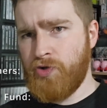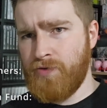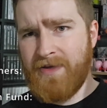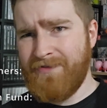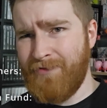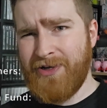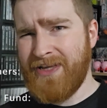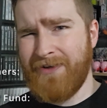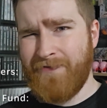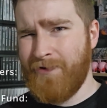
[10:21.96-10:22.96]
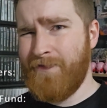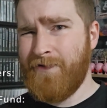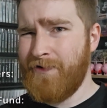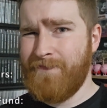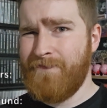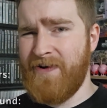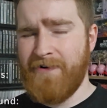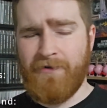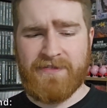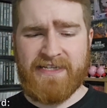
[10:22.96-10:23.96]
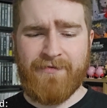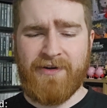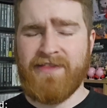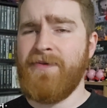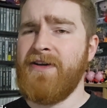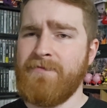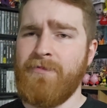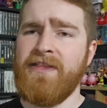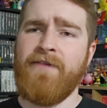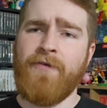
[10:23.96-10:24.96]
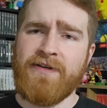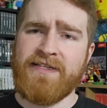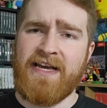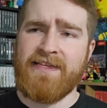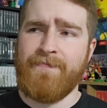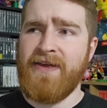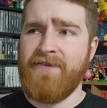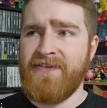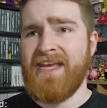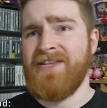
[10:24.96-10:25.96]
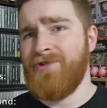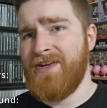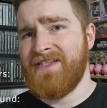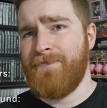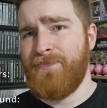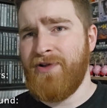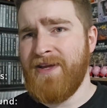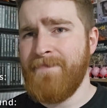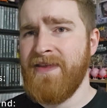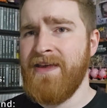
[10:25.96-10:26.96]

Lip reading: like looking out for a very long time or anything, but it's one that I've always had a bit of an interest to play.